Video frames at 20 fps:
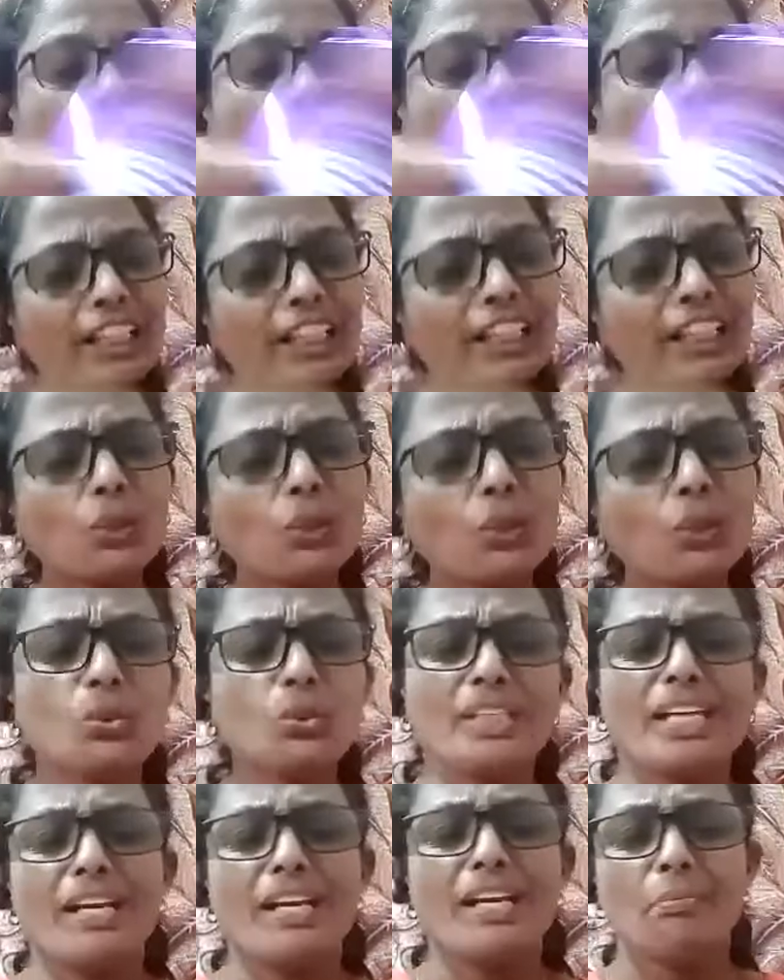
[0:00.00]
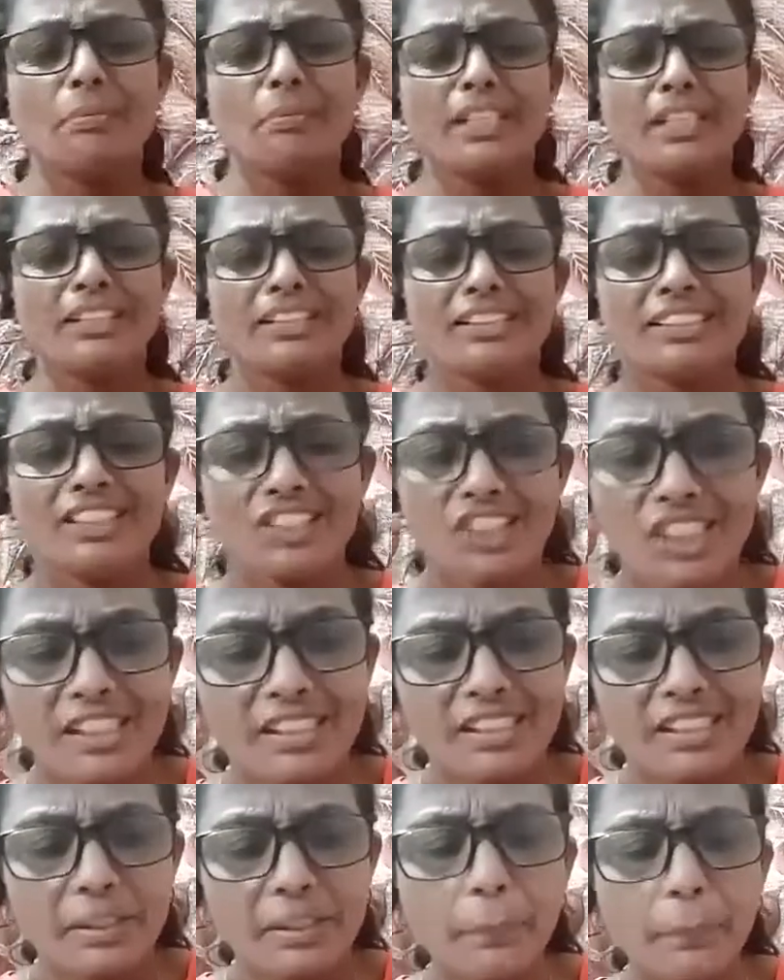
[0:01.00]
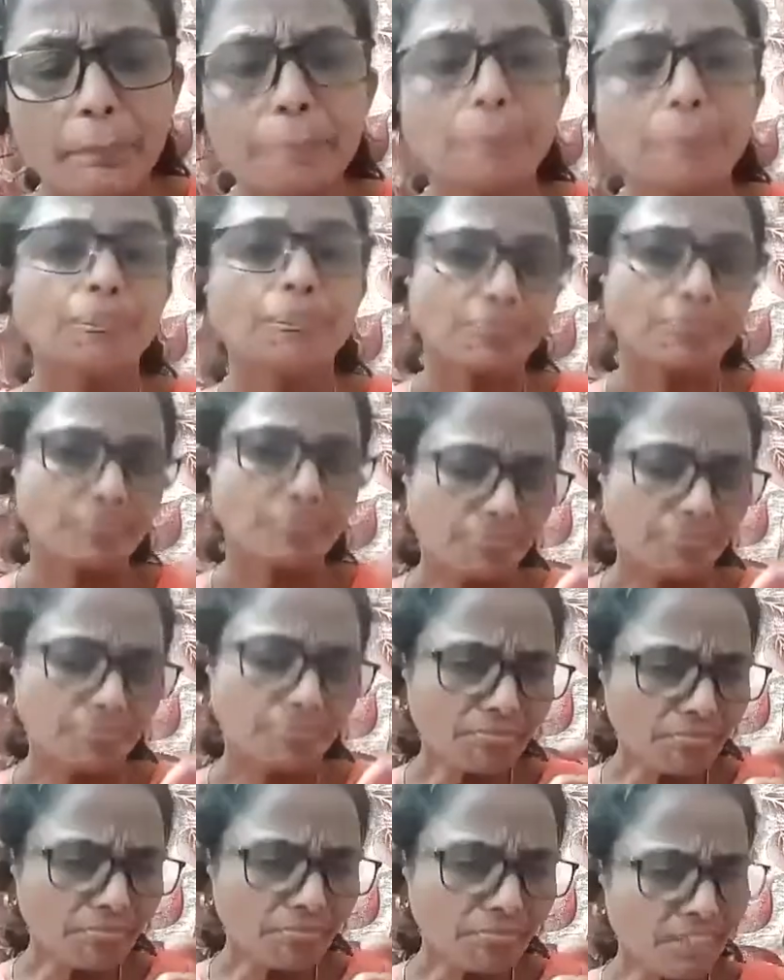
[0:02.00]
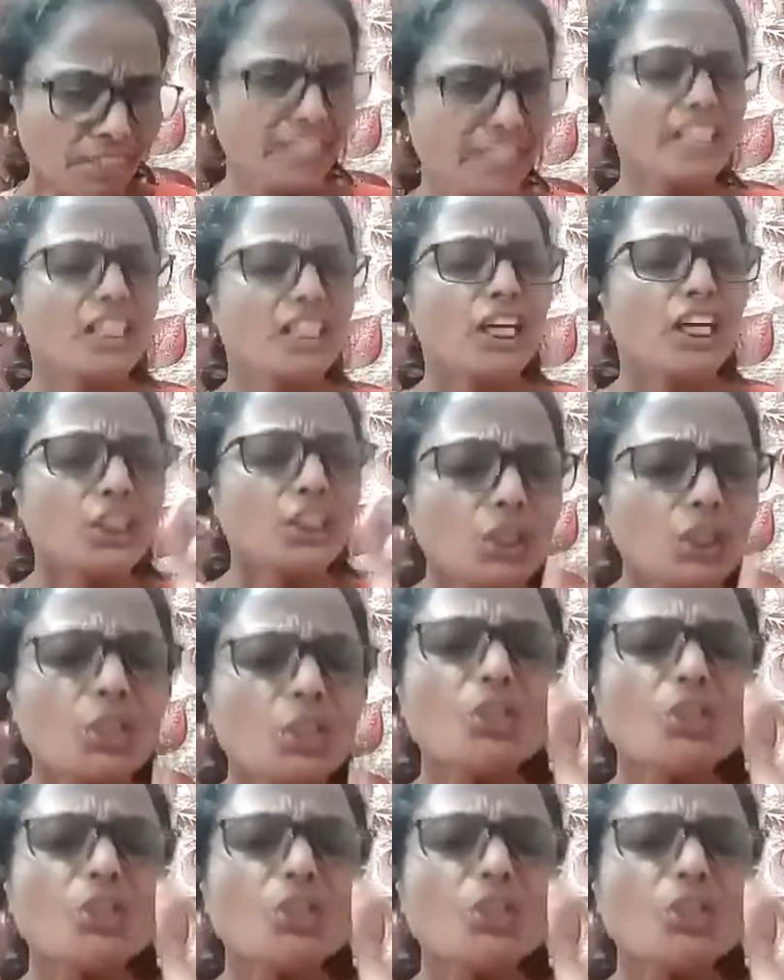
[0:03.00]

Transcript: Now you tell me, children, that did